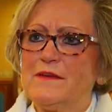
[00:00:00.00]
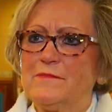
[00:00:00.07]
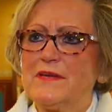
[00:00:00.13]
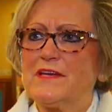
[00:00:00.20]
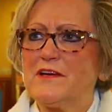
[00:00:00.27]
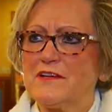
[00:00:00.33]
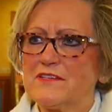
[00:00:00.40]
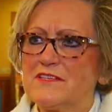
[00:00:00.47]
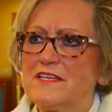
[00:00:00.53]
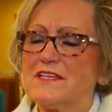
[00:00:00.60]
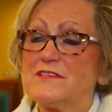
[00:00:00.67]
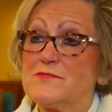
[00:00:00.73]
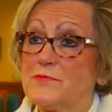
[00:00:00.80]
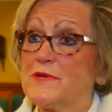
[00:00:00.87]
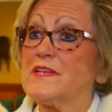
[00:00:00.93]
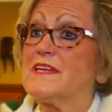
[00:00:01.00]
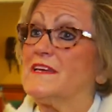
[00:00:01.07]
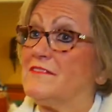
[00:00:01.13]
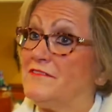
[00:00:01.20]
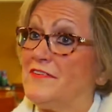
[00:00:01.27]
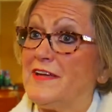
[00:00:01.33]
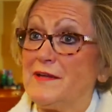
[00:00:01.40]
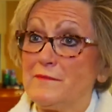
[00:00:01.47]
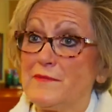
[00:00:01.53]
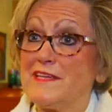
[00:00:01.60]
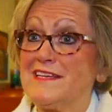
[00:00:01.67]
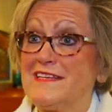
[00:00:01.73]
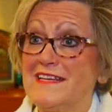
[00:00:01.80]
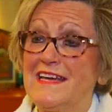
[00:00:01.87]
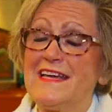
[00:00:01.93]
because it is really a
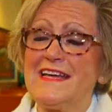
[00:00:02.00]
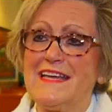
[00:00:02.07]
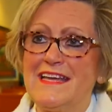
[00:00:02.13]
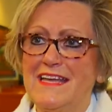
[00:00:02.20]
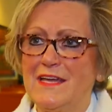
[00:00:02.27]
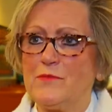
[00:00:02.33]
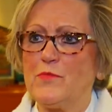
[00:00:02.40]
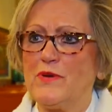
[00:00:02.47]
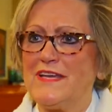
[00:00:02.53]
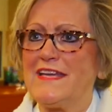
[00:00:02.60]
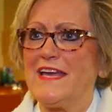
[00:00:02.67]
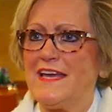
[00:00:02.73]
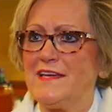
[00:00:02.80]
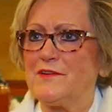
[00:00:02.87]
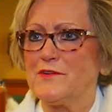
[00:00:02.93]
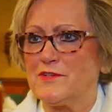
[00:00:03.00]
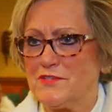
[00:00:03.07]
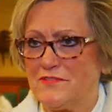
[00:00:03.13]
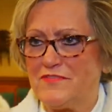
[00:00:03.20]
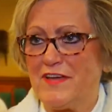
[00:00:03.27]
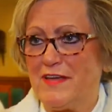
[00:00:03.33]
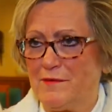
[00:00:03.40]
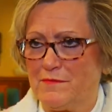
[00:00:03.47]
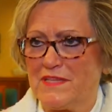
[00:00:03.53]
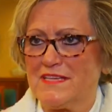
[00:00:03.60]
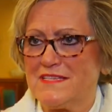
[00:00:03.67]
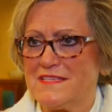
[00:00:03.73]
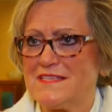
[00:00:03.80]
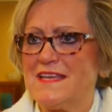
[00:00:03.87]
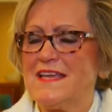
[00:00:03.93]
family day and we cater to
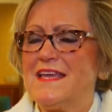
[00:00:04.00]
families.